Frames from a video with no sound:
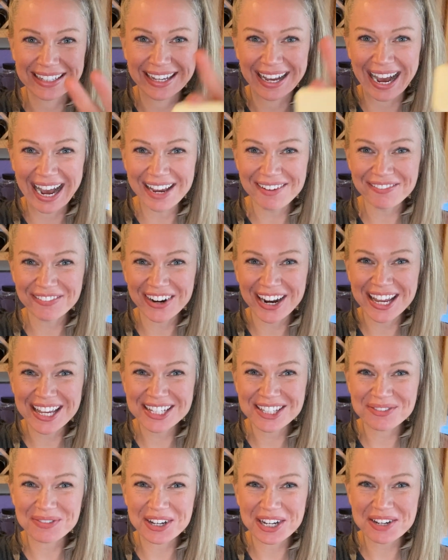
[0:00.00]
Hi
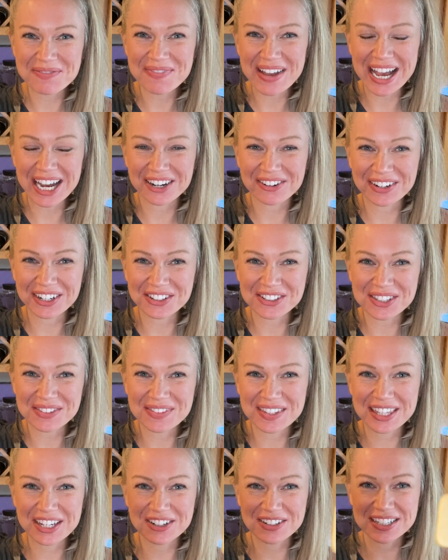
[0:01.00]
friends, welcome back. Rigel
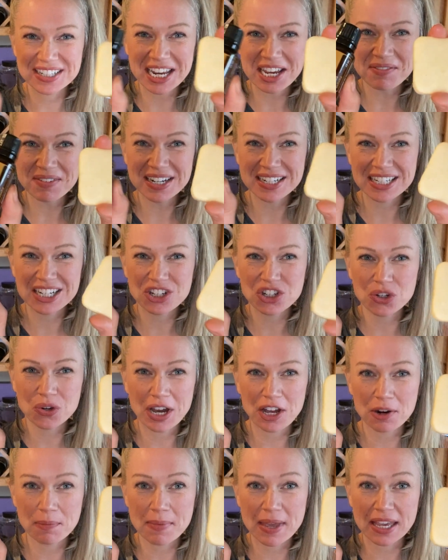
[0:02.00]
Smith here. Today I'm going to teach you how
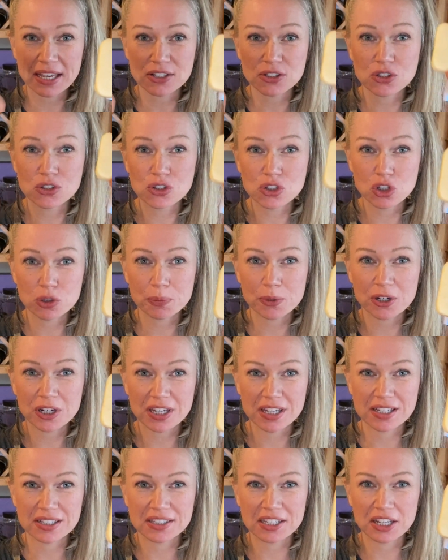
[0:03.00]
to make super
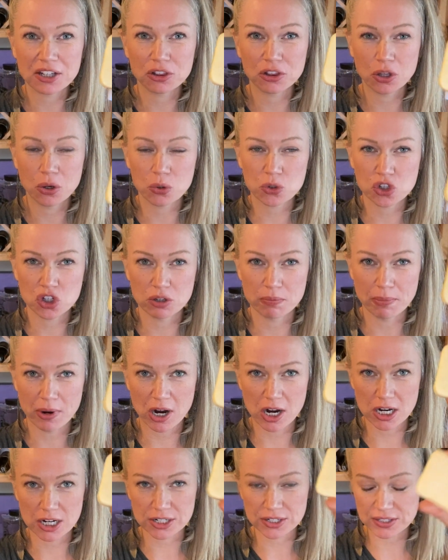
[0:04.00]
easy lotion
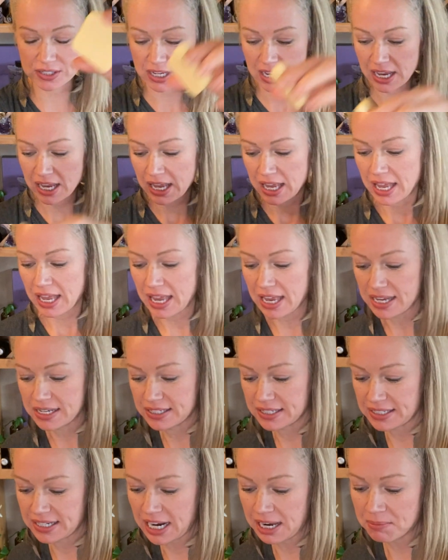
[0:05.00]
bars. And
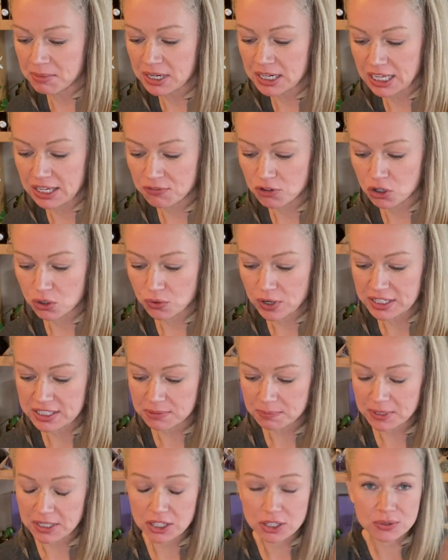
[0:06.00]
today I'm going to give you a
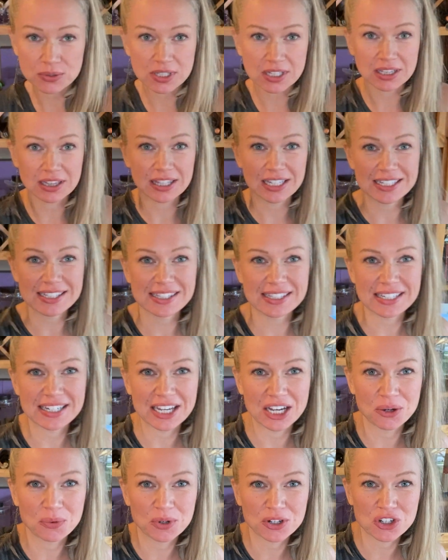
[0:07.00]
recipe using
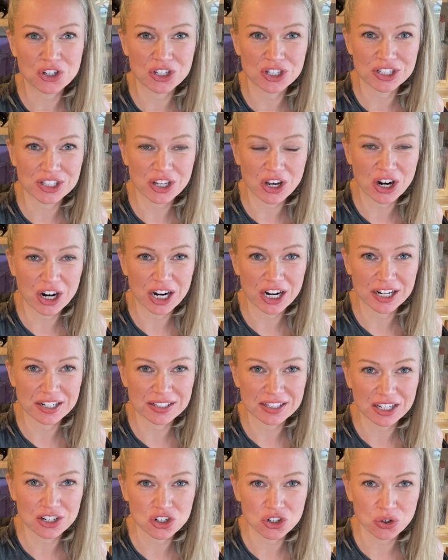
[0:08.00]
Listea, which is our
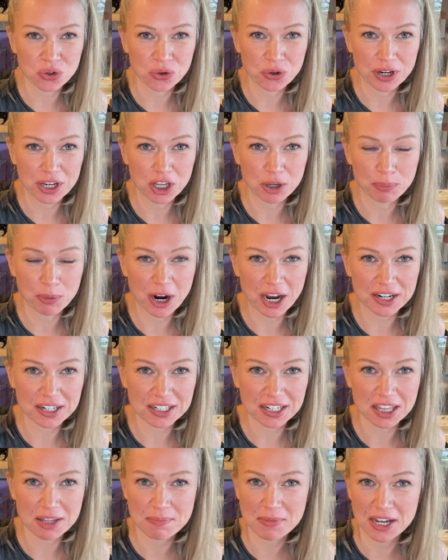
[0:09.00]
essential oil product
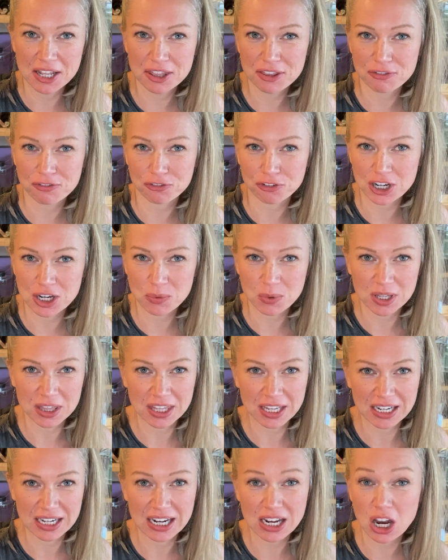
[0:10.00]
of the month, free with
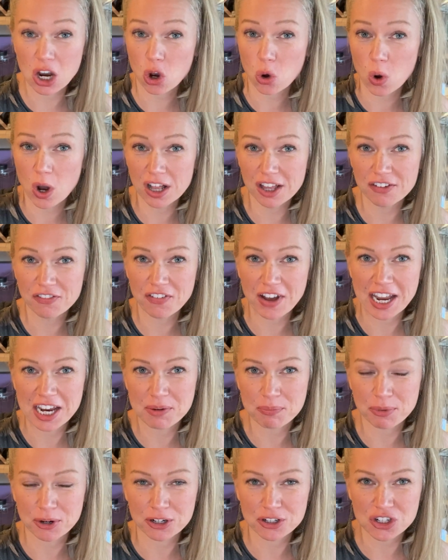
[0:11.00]
any
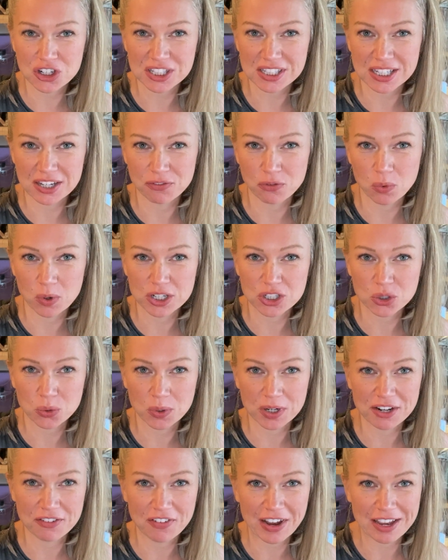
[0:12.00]
qualifying purchase of
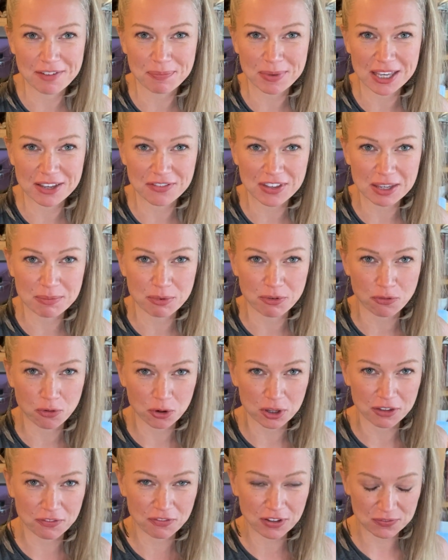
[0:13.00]
125 PV
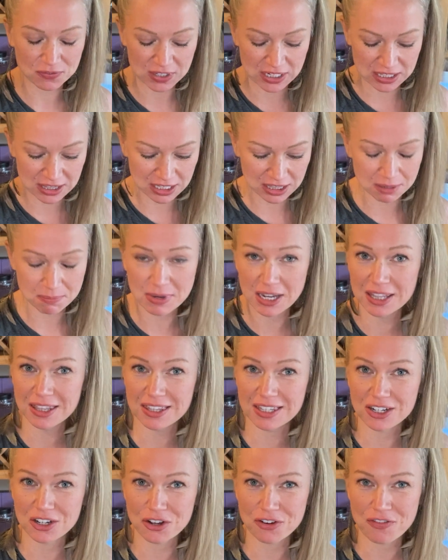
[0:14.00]
before the 15th of the month
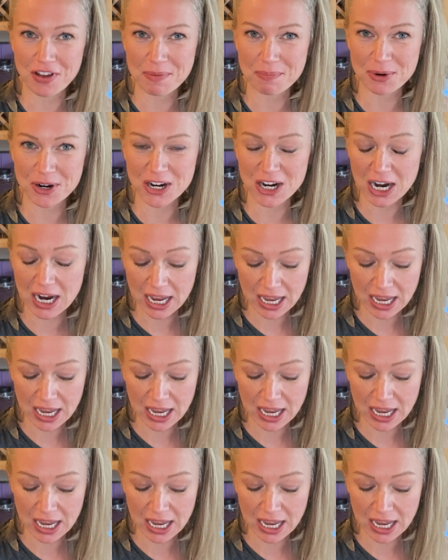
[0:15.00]
in November.